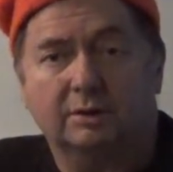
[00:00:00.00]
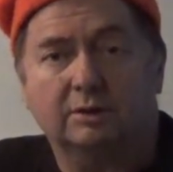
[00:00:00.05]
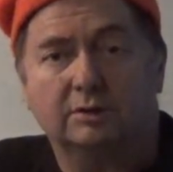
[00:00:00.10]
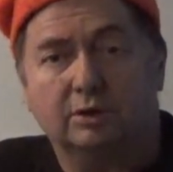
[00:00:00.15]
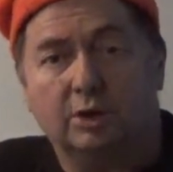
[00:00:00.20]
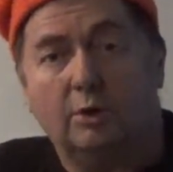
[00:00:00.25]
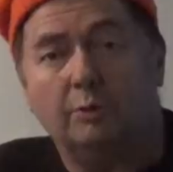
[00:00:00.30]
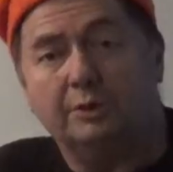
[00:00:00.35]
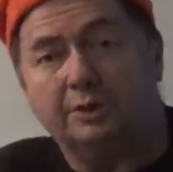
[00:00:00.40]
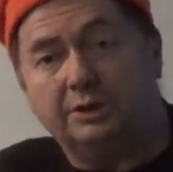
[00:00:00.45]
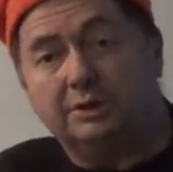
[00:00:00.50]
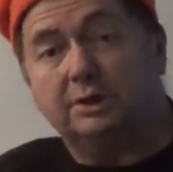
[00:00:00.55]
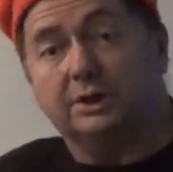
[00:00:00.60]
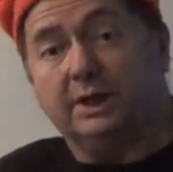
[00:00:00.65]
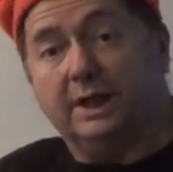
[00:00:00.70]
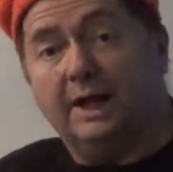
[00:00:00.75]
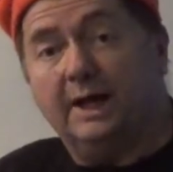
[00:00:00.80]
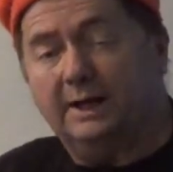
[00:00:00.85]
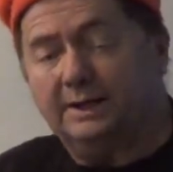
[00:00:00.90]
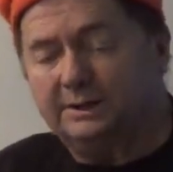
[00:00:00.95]
going to
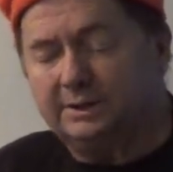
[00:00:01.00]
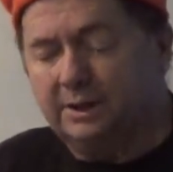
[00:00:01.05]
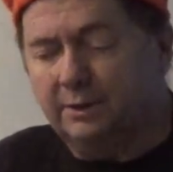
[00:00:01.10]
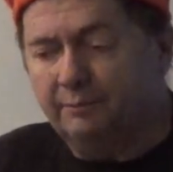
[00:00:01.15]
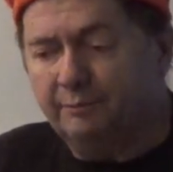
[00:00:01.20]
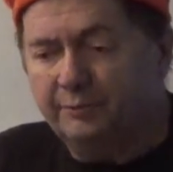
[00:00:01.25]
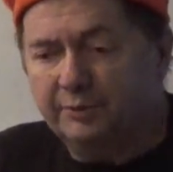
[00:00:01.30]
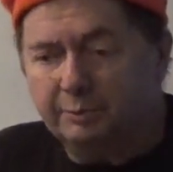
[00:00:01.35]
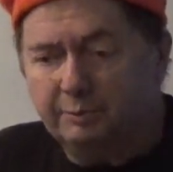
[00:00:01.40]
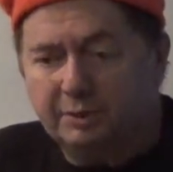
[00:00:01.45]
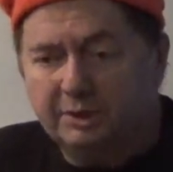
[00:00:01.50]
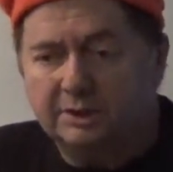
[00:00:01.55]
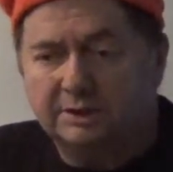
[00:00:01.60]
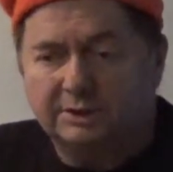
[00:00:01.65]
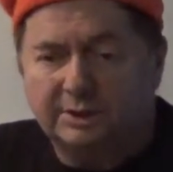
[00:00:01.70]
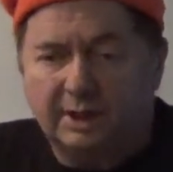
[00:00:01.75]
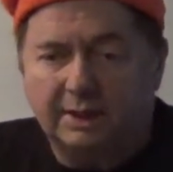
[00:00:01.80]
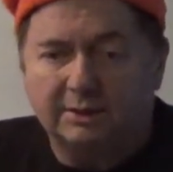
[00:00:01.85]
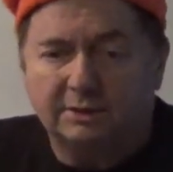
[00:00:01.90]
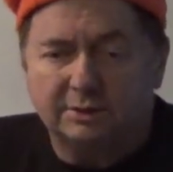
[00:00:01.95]
get, because
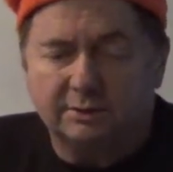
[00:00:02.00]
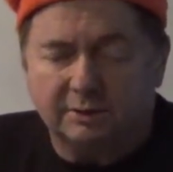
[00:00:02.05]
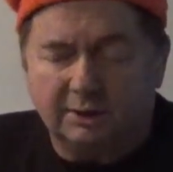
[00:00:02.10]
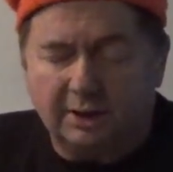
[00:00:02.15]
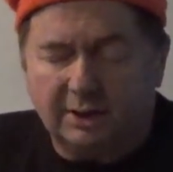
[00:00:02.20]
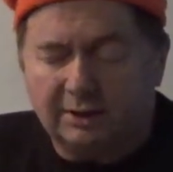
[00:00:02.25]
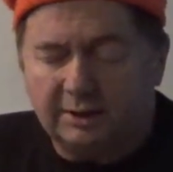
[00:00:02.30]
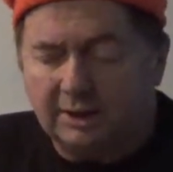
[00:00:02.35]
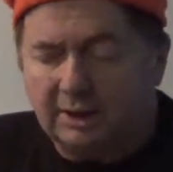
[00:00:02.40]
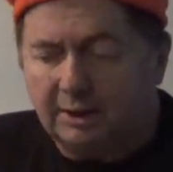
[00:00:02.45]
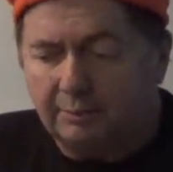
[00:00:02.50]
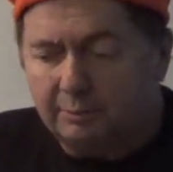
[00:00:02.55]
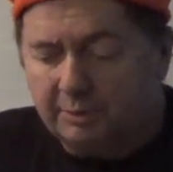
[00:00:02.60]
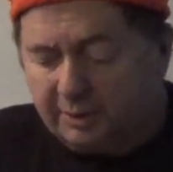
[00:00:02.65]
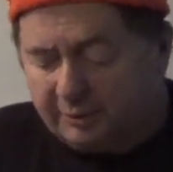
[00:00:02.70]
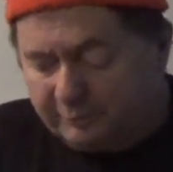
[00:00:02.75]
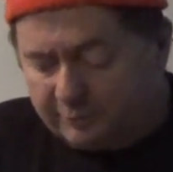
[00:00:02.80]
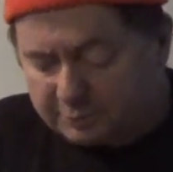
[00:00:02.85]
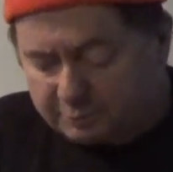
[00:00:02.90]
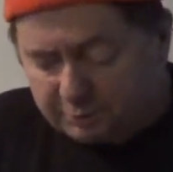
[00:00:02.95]
that thing I
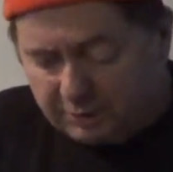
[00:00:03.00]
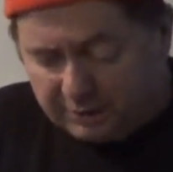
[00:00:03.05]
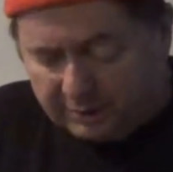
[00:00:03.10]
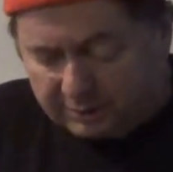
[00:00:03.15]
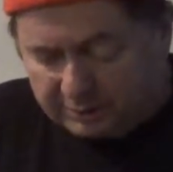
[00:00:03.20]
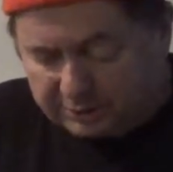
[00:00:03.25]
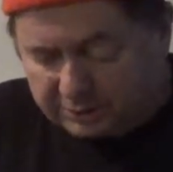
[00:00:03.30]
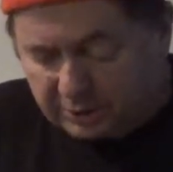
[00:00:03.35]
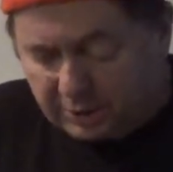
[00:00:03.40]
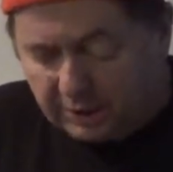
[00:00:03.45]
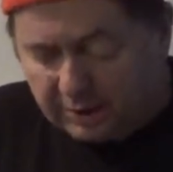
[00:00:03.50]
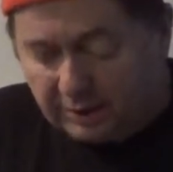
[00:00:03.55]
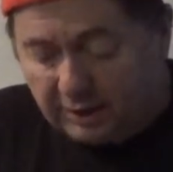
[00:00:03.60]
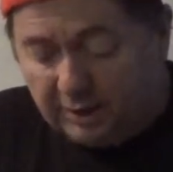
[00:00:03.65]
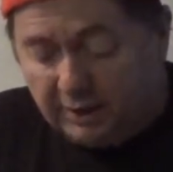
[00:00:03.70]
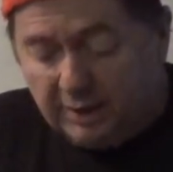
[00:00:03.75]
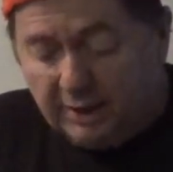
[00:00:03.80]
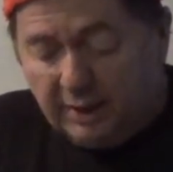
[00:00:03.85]
believe was made in China.